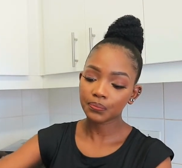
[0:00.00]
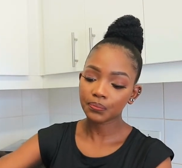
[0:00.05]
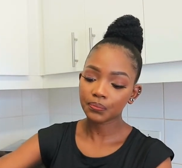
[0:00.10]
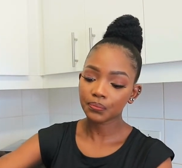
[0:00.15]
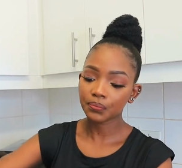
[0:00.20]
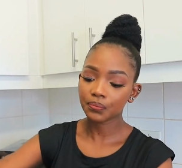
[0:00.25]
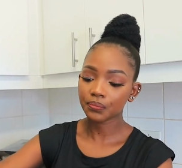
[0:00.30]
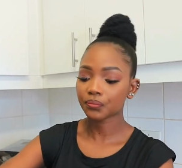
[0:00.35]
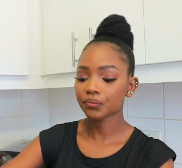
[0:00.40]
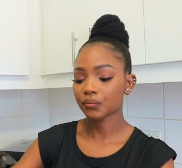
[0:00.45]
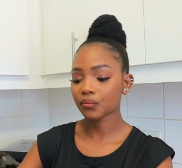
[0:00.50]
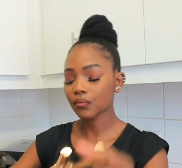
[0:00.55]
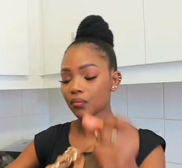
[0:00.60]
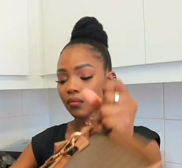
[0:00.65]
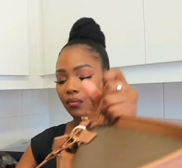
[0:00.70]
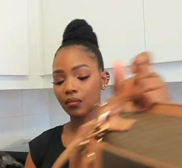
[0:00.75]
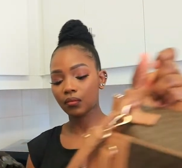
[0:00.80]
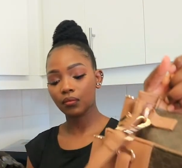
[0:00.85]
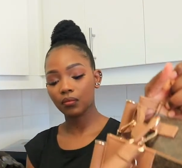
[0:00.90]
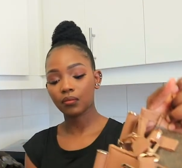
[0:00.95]

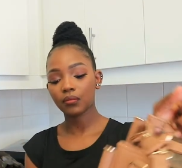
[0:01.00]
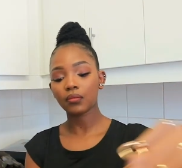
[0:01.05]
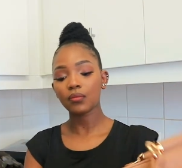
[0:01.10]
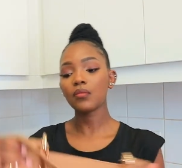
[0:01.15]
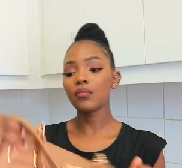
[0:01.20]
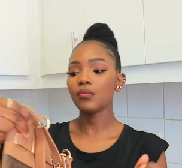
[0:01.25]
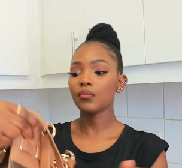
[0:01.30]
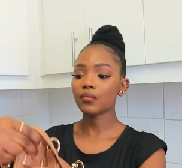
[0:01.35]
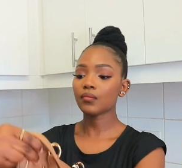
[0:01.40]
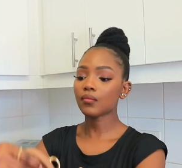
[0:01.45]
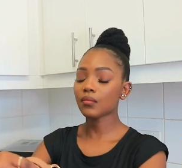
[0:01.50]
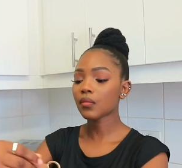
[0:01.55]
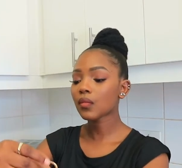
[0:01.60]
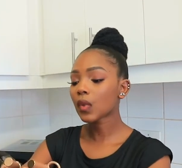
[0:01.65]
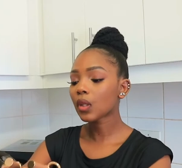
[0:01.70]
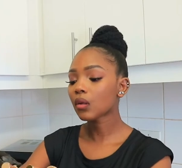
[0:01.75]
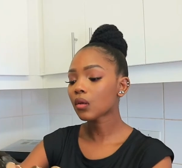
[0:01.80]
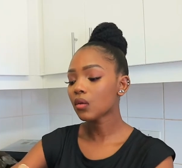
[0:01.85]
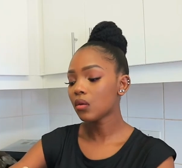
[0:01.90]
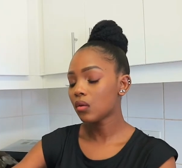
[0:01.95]

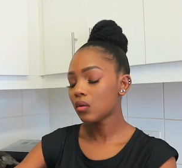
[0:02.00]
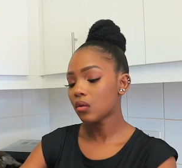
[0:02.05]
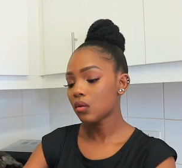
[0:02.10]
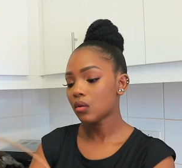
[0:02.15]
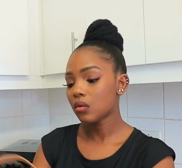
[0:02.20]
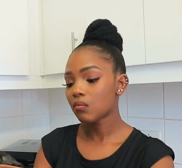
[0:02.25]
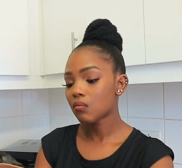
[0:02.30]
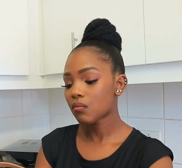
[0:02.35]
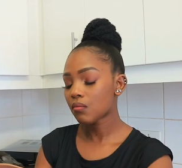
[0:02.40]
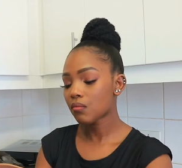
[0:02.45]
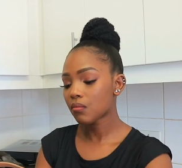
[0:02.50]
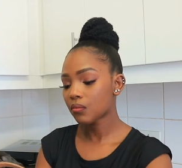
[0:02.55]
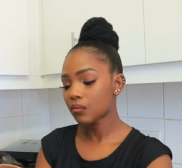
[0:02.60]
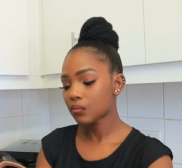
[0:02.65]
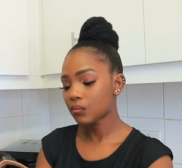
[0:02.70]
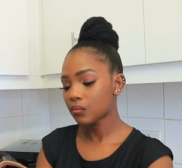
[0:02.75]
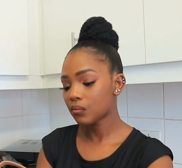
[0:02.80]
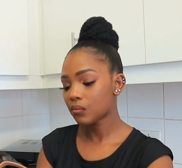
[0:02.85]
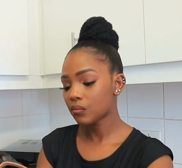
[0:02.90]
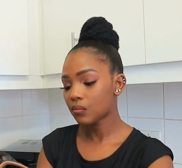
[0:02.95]

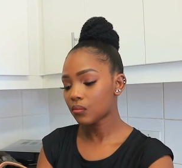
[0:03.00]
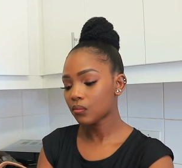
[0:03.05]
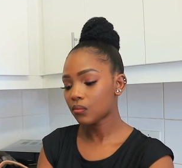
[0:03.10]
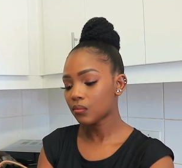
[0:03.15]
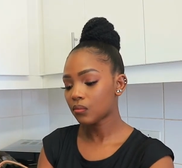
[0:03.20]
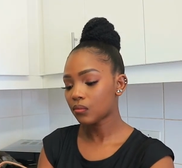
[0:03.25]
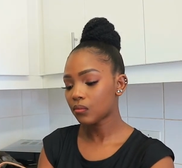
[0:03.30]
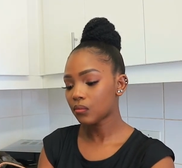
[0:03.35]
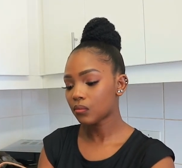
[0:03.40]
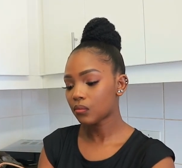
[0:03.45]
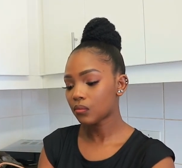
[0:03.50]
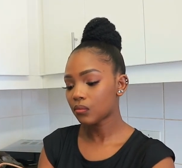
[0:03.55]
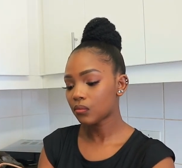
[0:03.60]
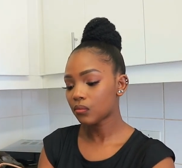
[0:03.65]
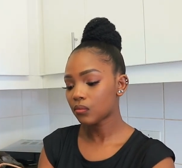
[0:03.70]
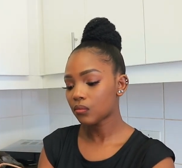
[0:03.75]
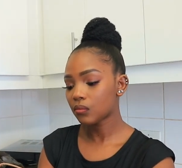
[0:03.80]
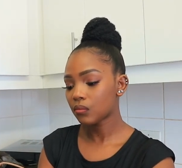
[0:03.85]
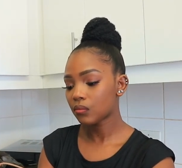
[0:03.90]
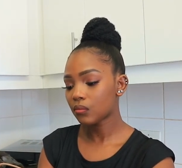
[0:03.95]

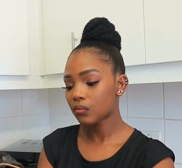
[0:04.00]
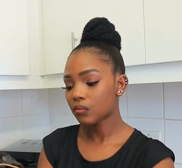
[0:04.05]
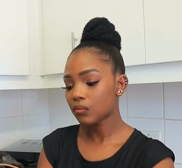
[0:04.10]
[no speech]